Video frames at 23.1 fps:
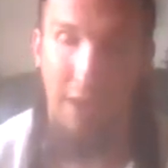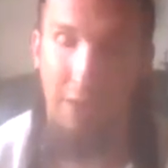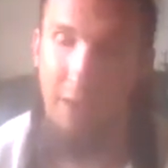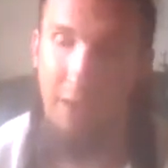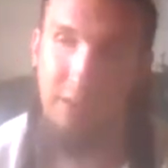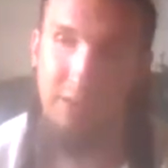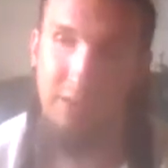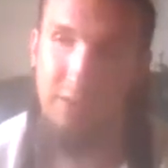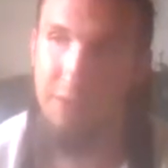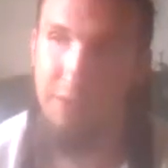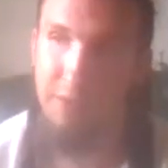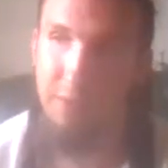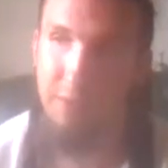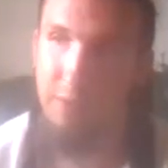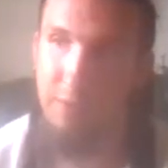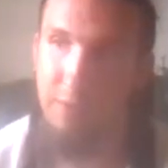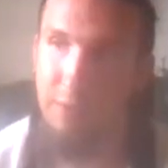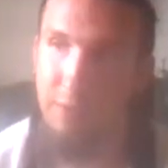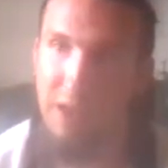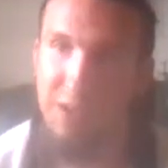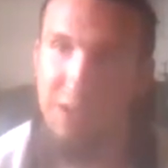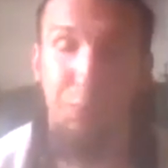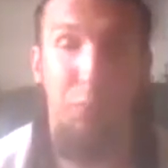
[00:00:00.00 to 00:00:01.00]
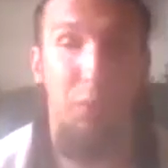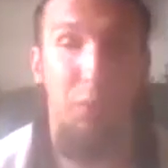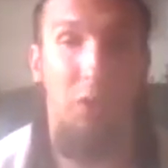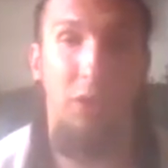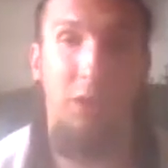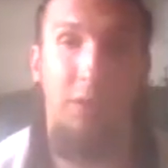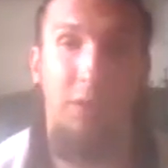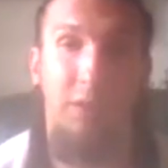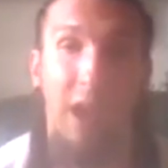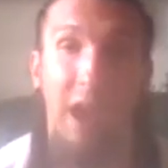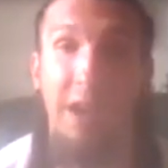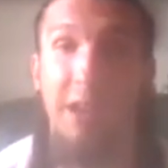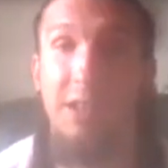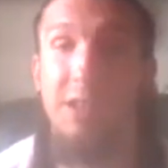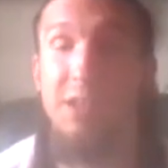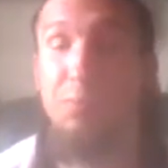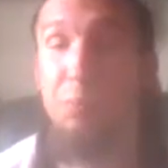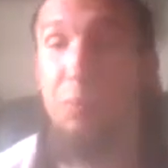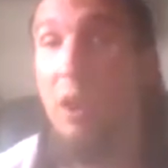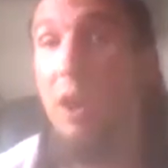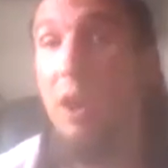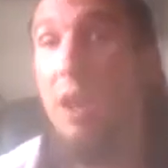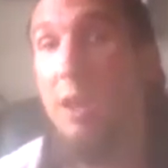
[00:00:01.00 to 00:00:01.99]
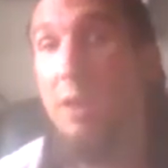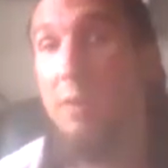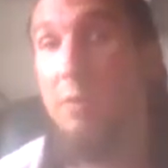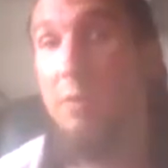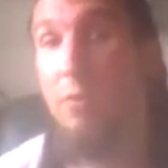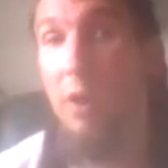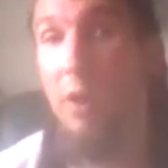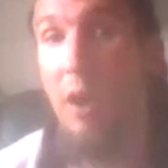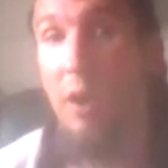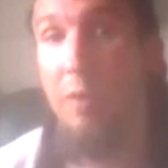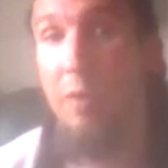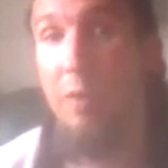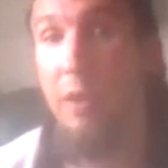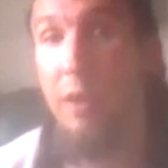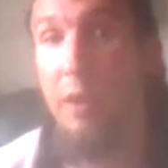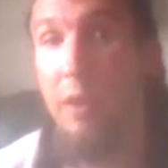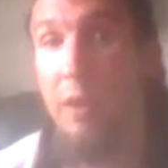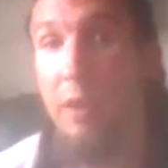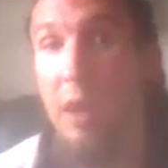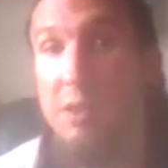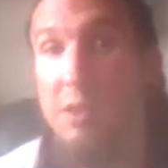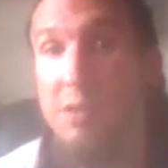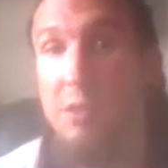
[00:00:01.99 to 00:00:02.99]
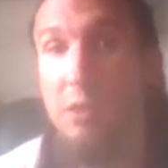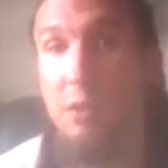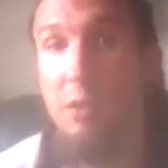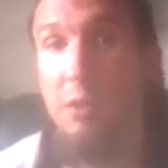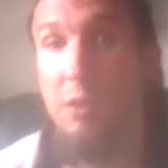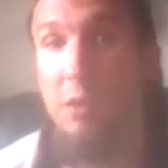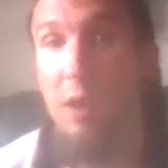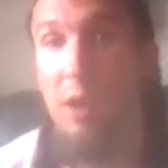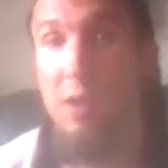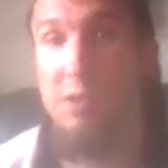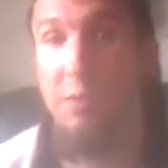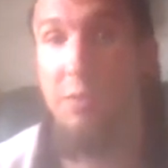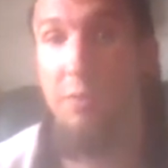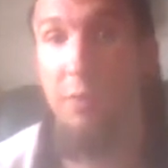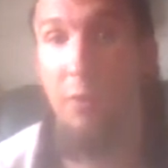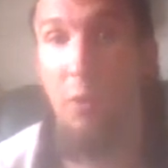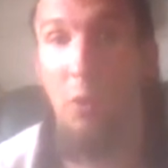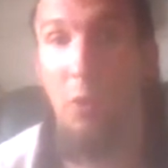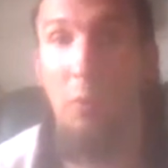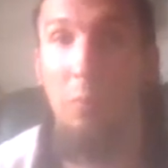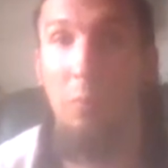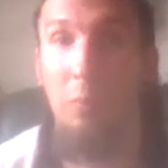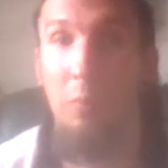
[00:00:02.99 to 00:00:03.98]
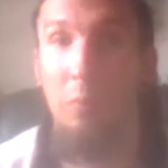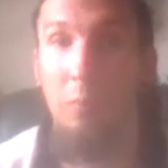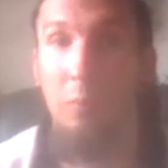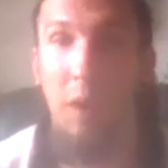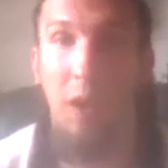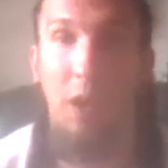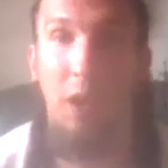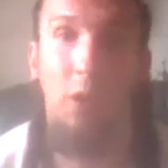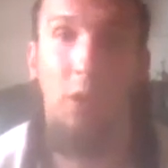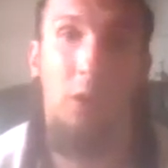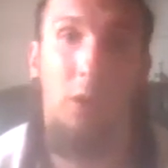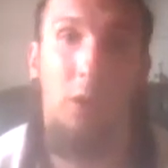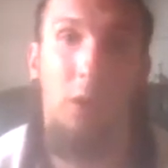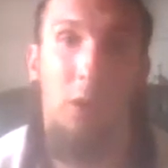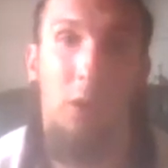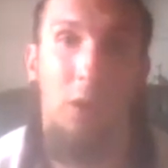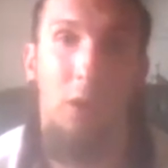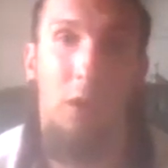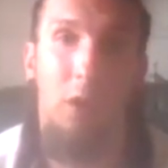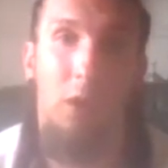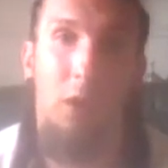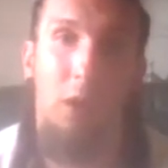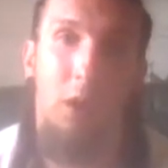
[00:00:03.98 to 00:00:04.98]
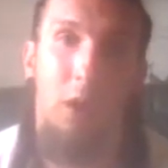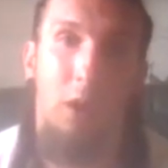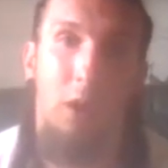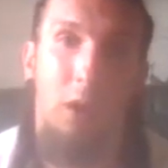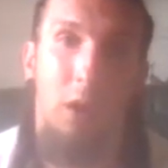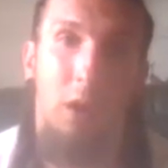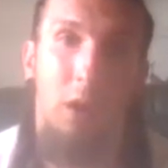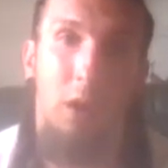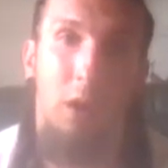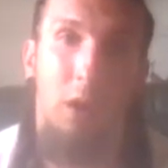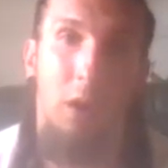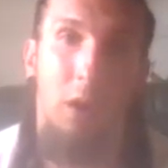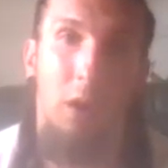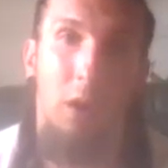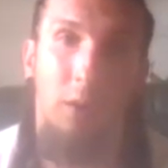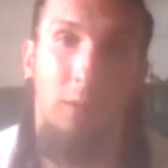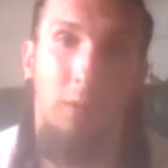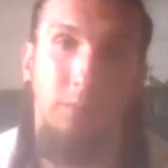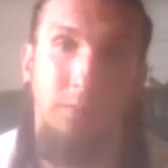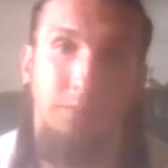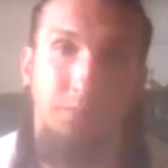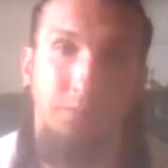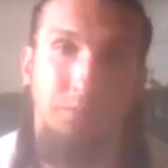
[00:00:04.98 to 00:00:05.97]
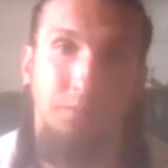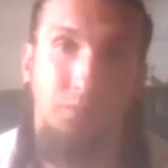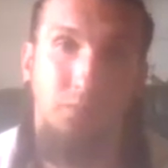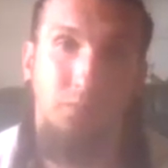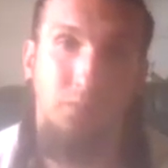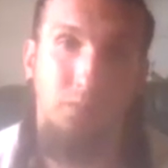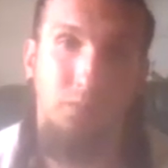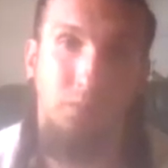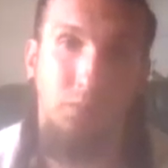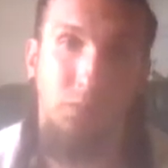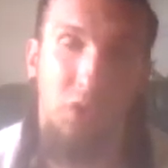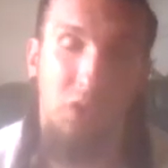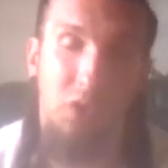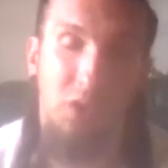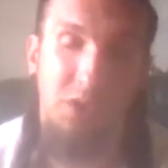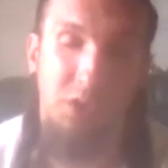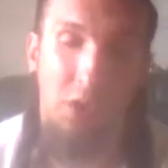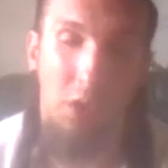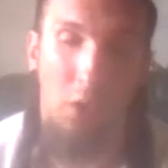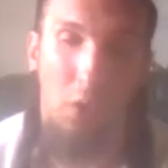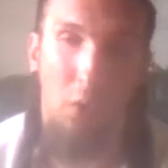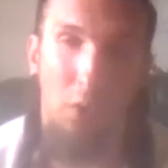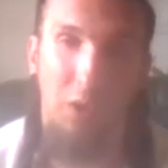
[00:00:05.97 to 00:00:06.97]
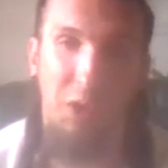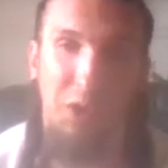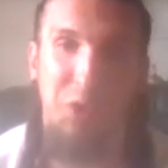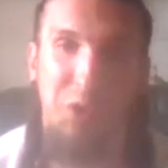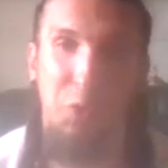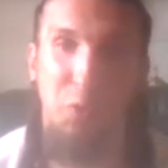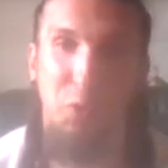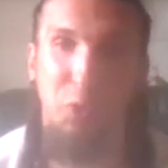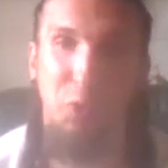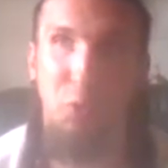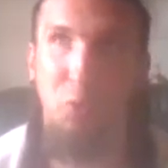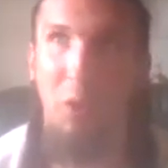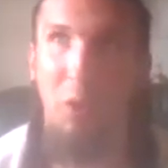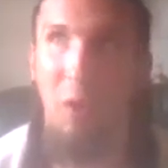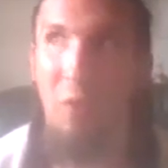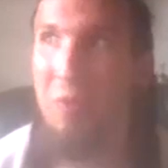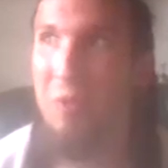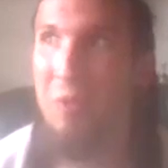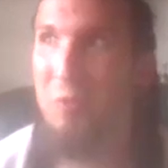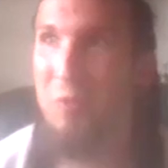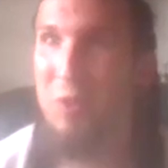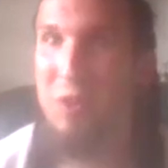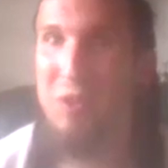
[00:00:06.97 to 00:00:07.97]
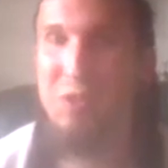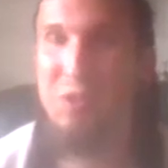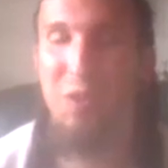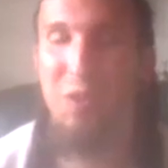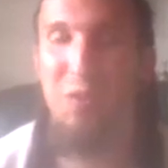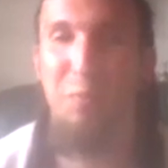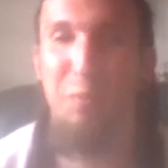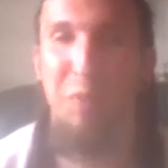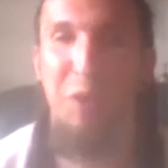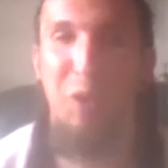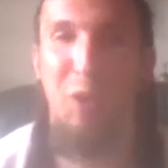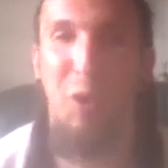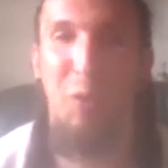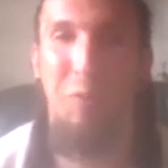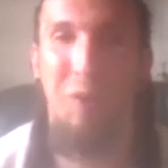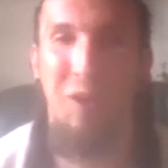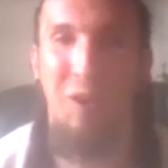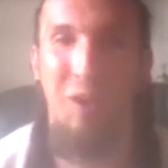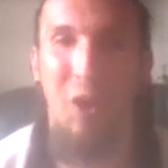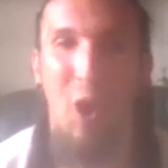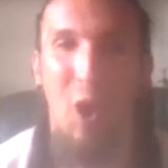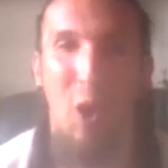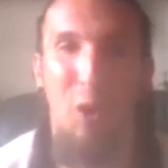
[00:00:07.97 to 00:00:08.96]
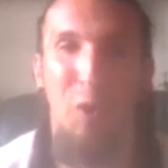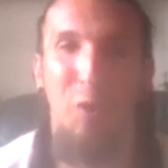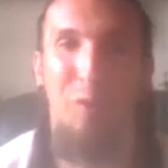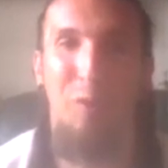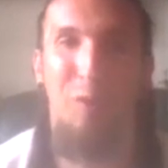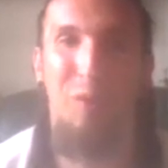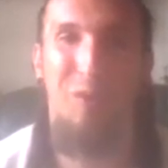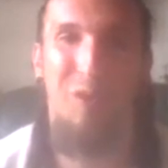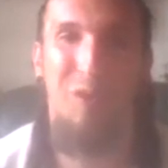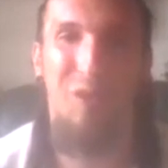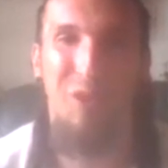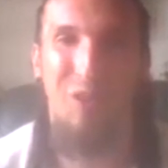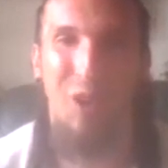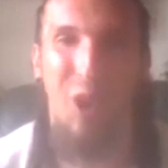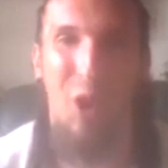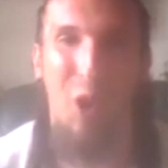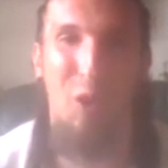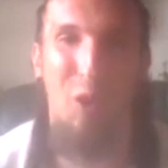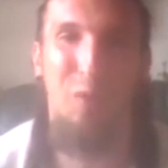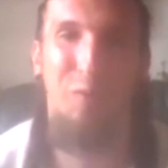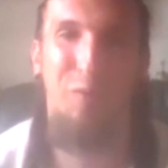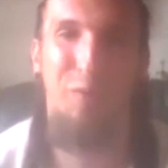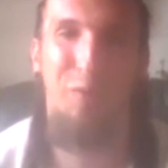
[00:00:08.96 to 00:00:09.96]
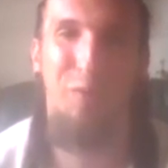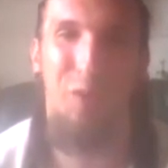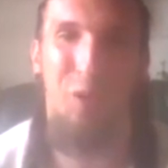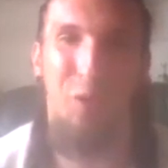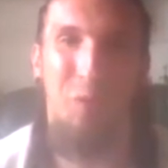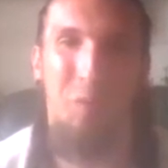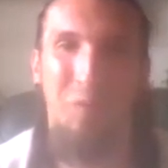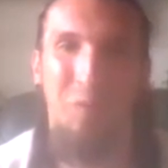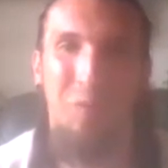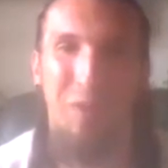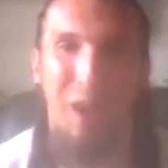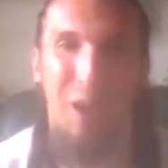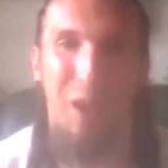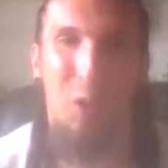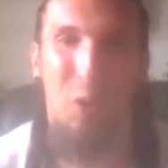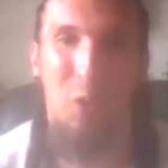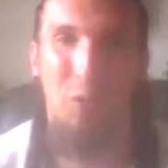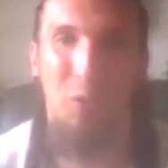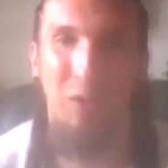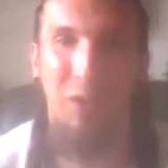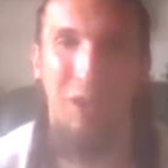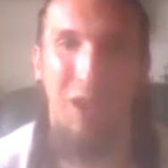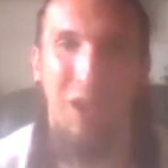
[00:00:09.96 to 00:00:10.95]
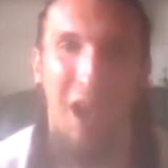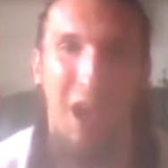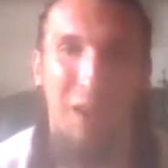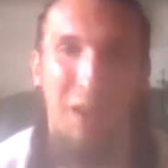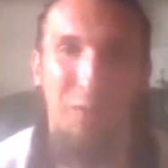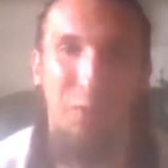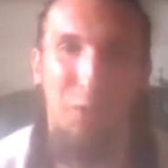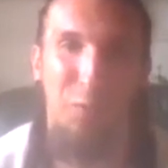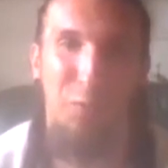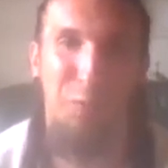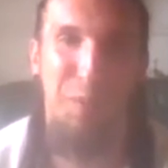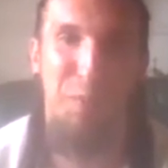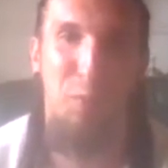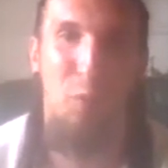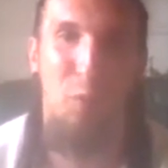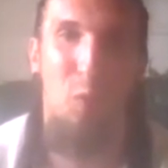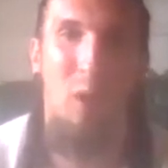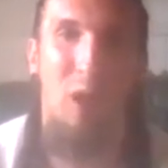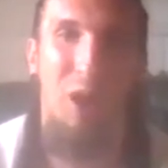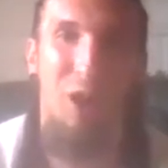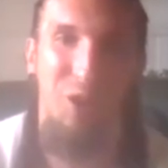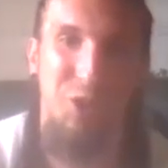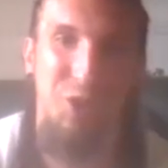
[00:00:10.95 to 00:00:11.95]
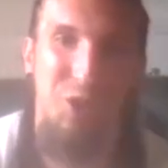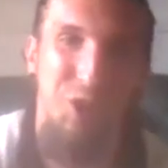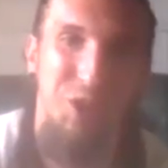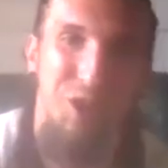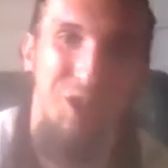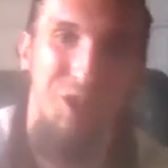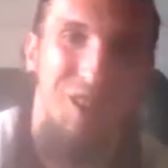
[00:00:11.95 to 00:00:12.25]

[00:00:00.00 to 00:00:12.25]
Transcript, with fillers: that that's brilliant, and it's brave, I think, as a as a filmmaker, um, so because you you run the risk of becoming art art film that only a handful of people watch